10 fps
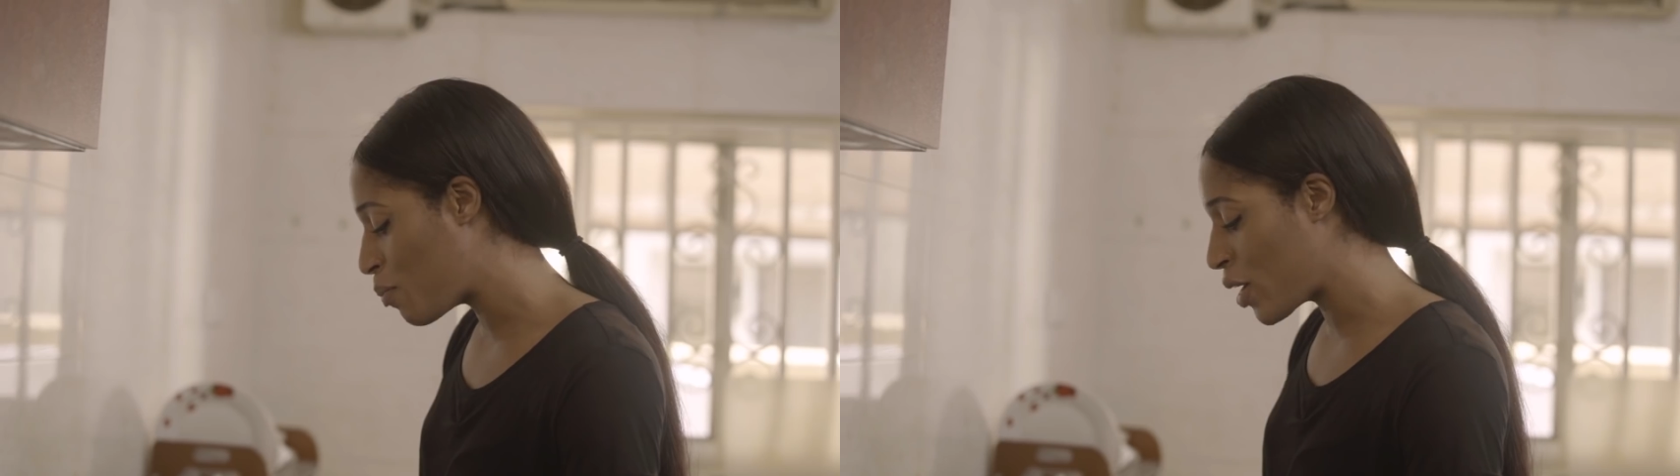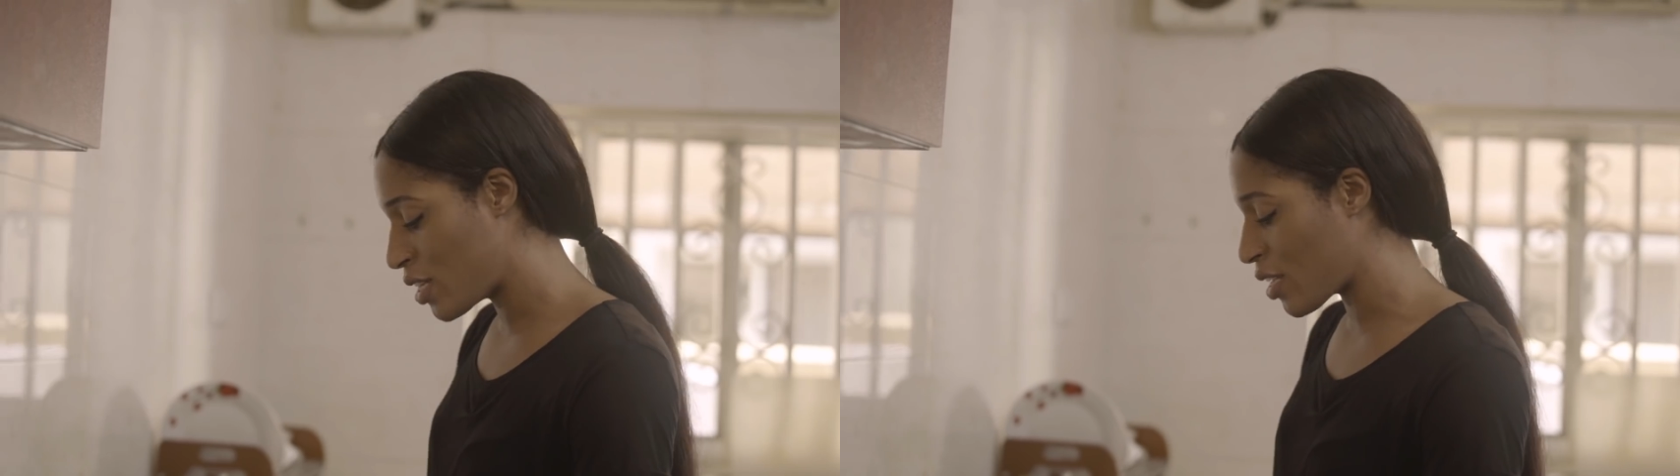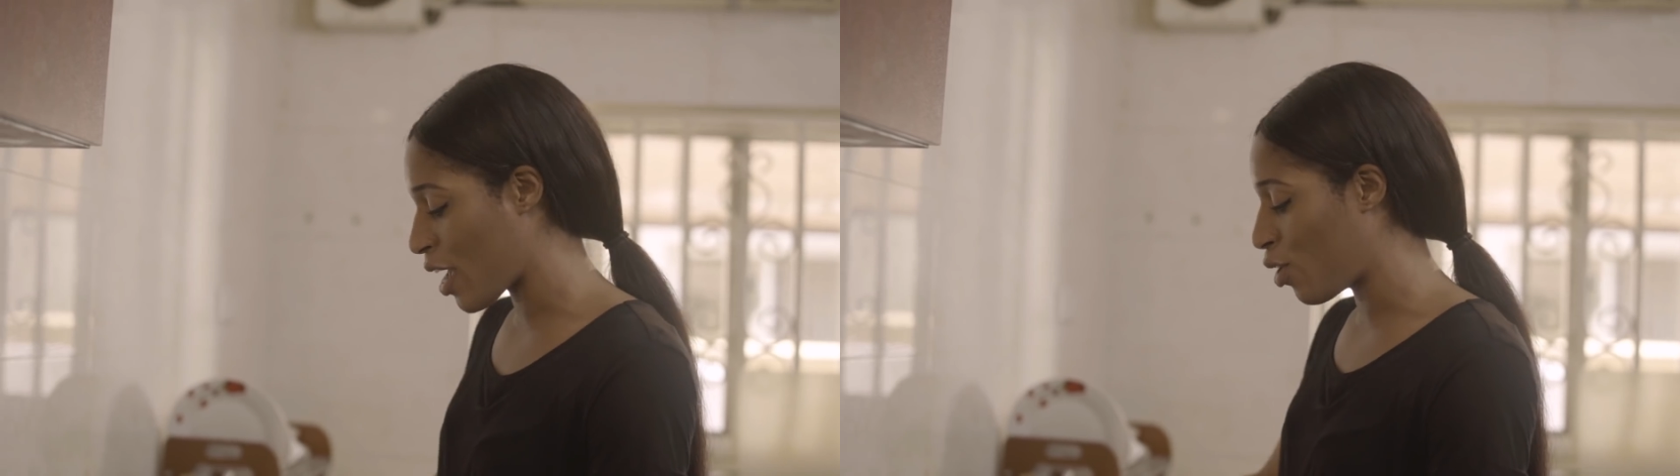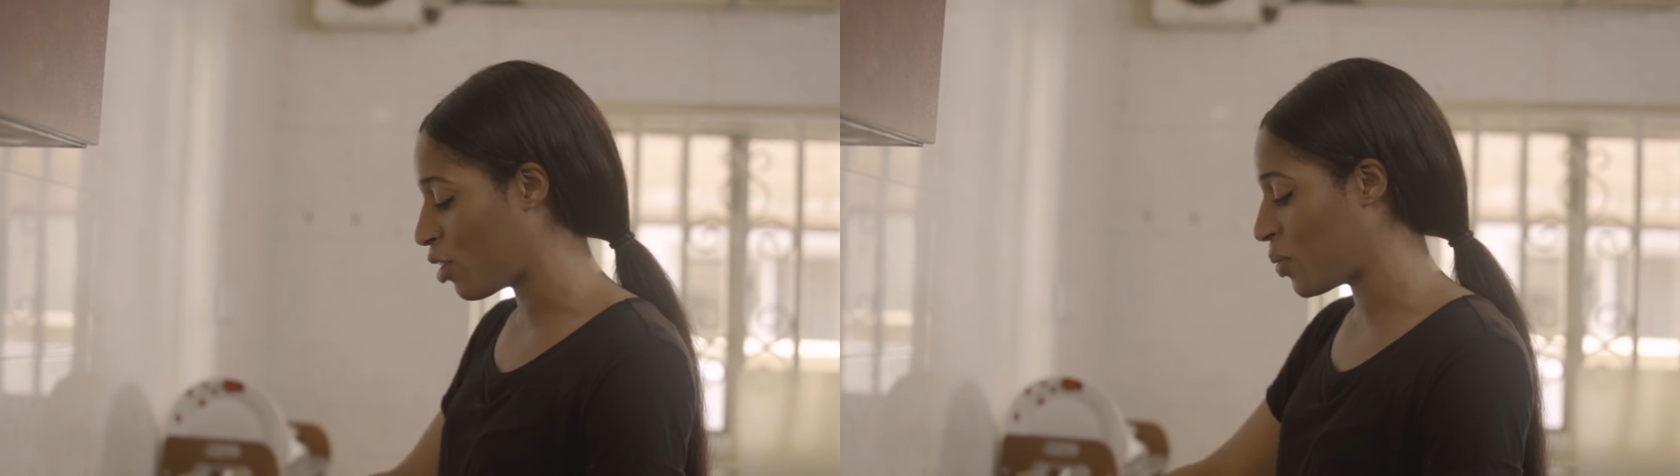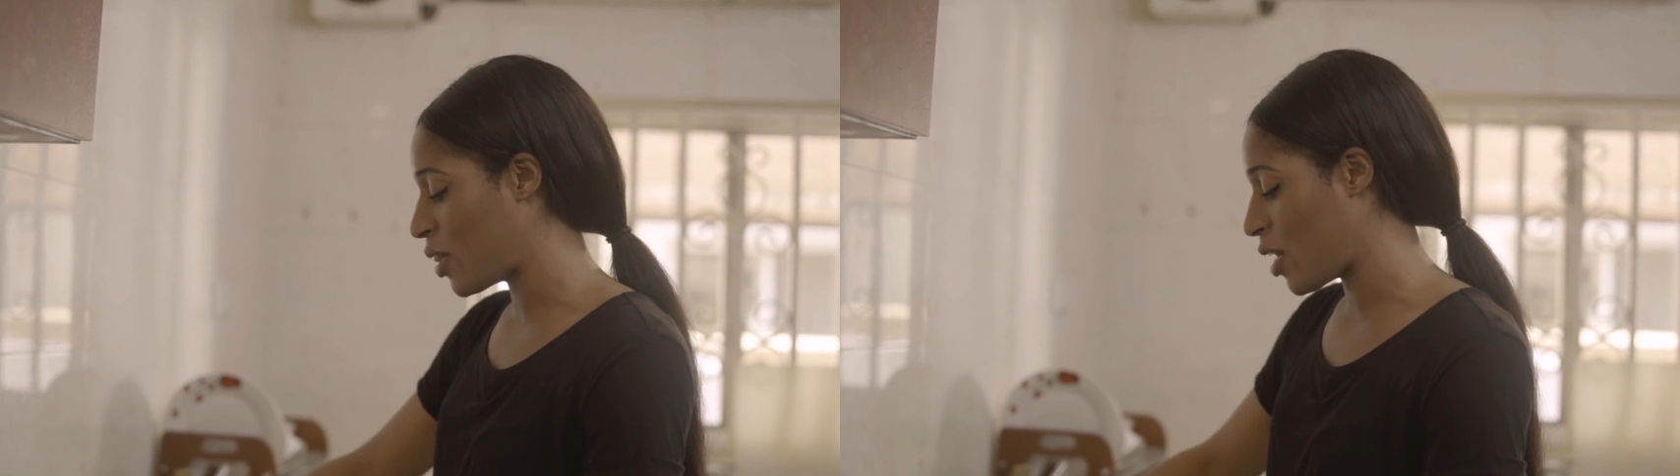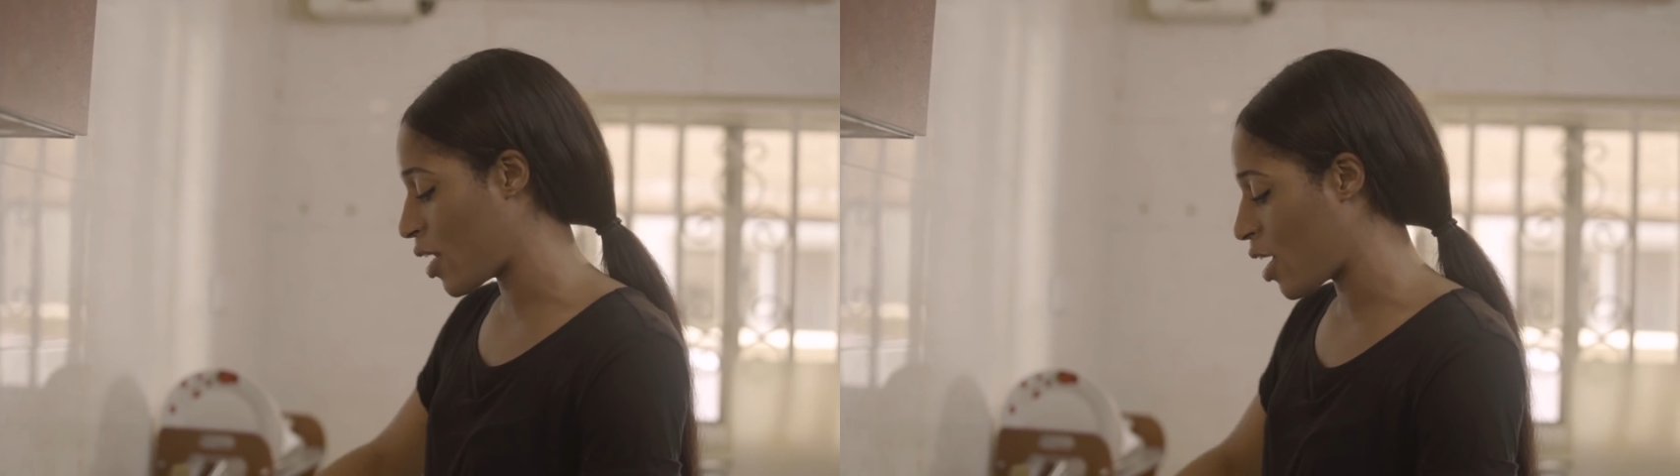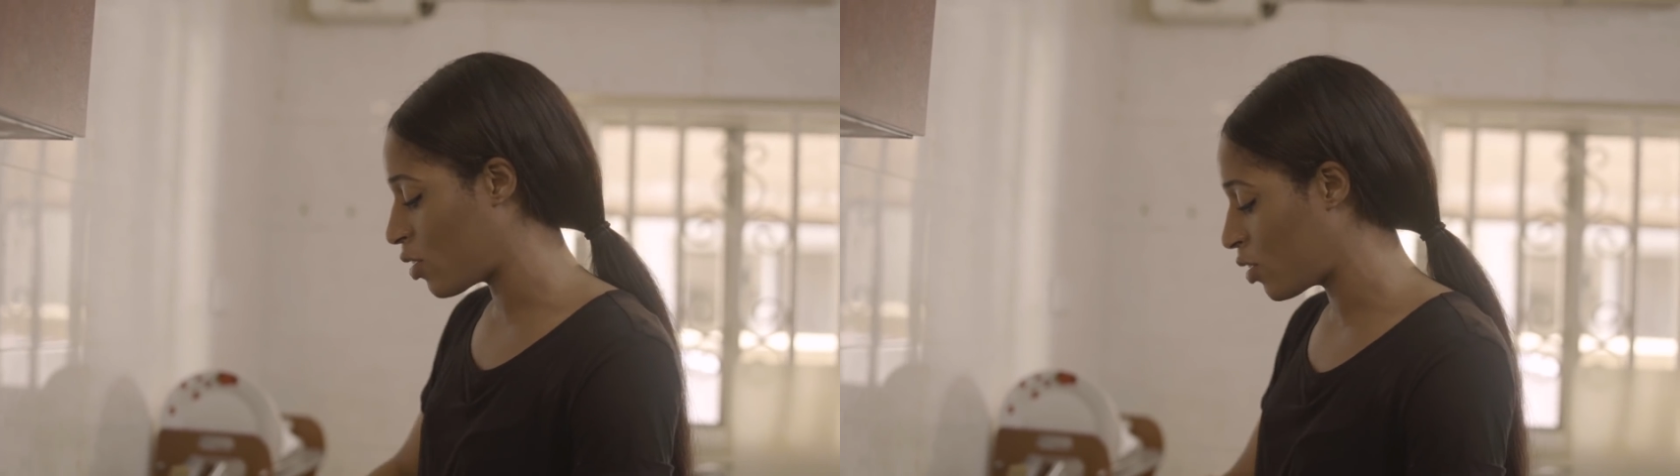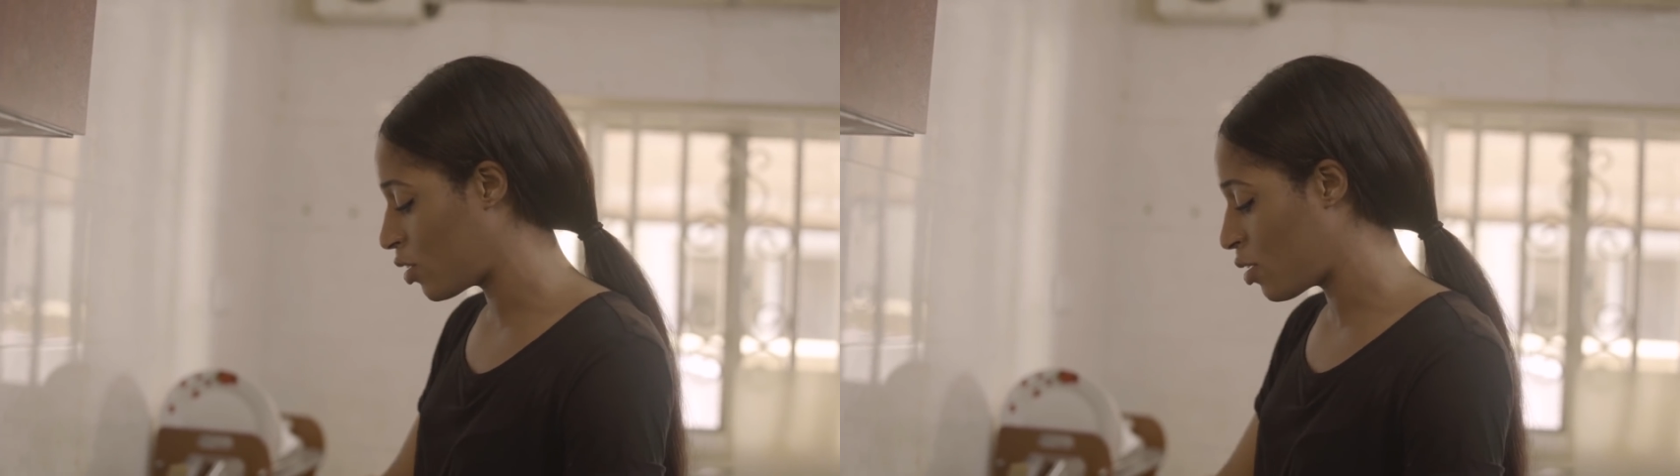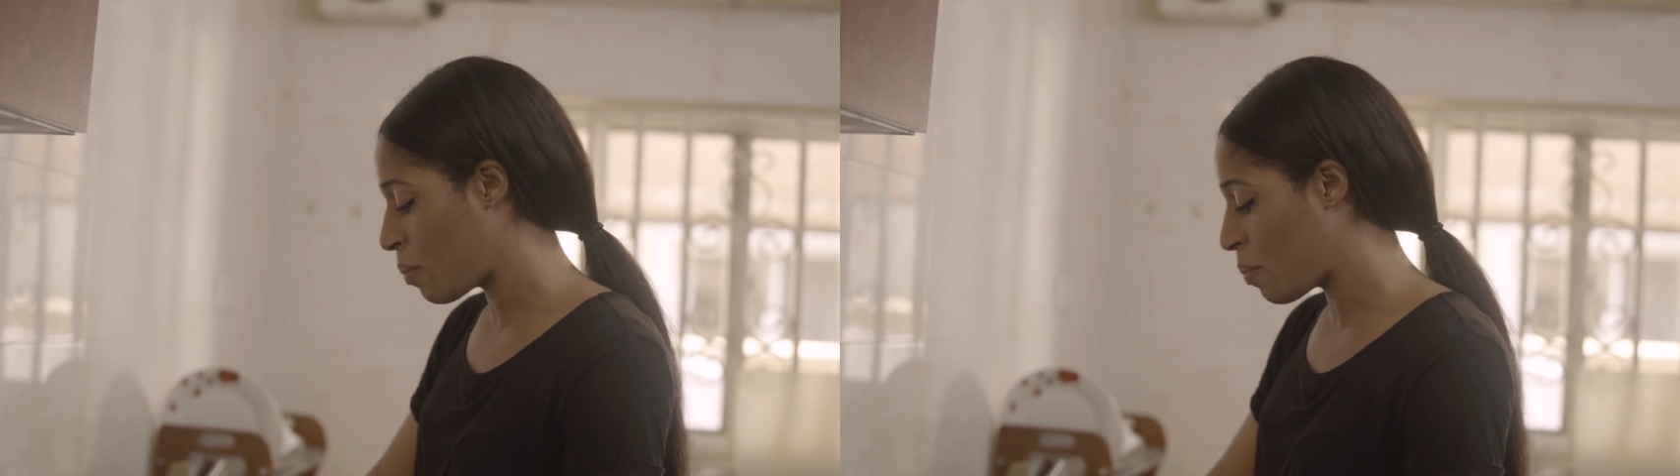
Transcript: I'm ready to get on with it now.